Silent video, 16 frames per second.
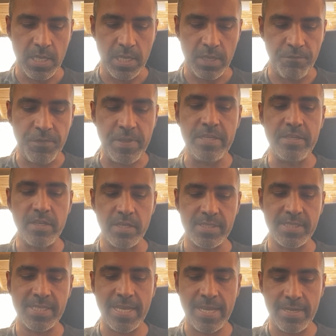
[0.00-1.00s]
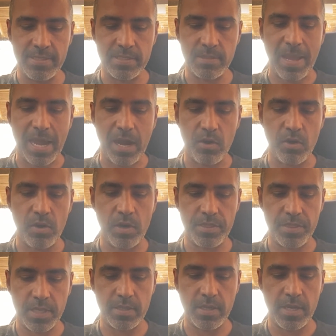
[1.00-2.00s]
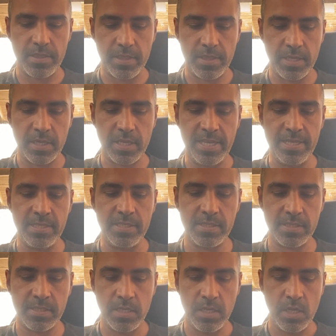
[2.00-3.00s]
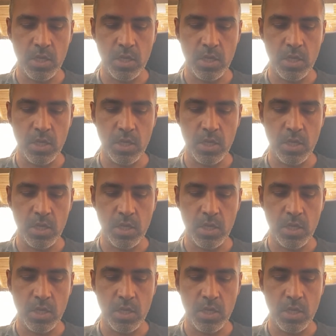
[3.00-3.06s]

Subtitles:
if he does get into power, I think his